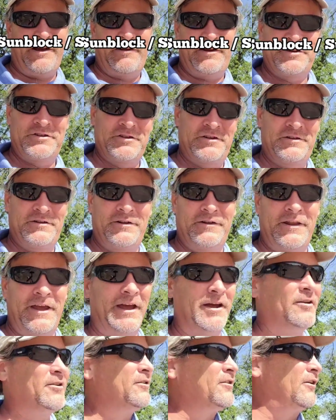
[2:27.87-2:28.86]
I should have done
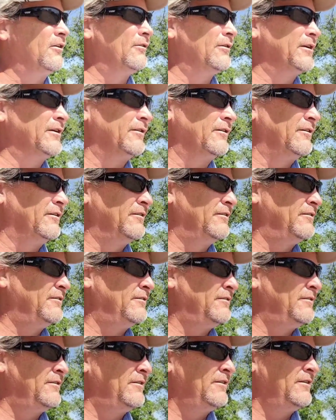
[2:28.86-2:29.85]
that earlier.
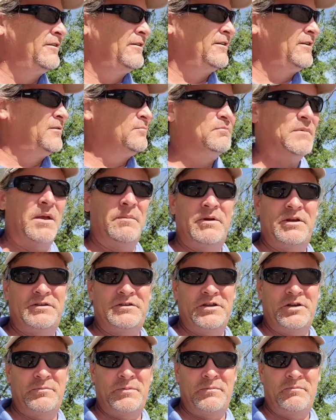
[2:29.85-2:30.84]
Maybe it
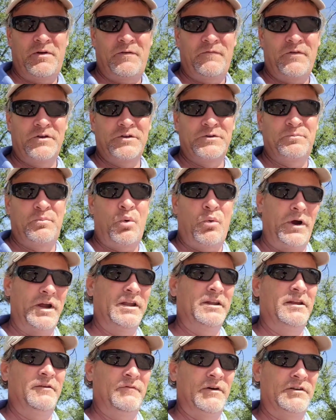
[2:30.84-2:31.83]
should have been my first point
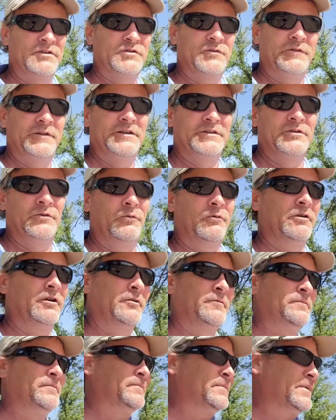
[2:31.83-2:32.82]
if I was doing this in order.
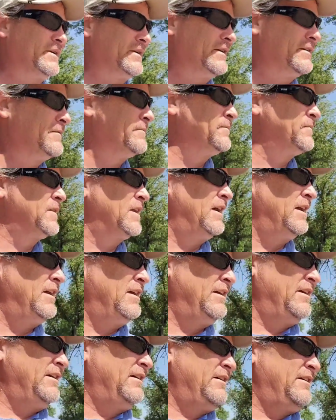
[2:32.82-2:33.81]
But
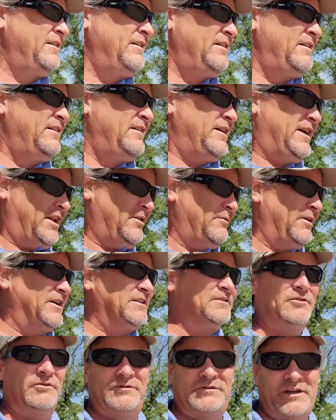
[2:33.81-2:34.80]
anyway,
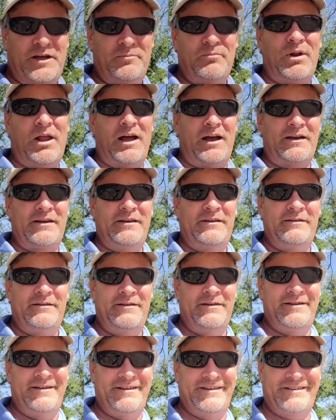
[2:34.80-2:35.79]
so sunblock.
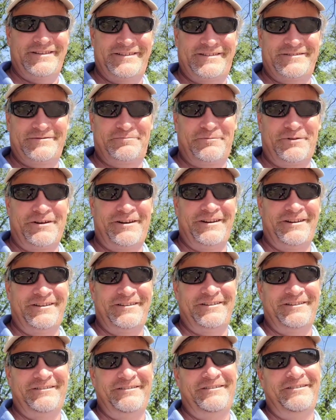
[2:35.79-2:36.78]
That's what I'm gonna
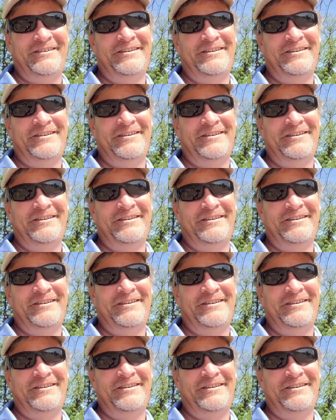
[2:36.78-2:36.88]
do.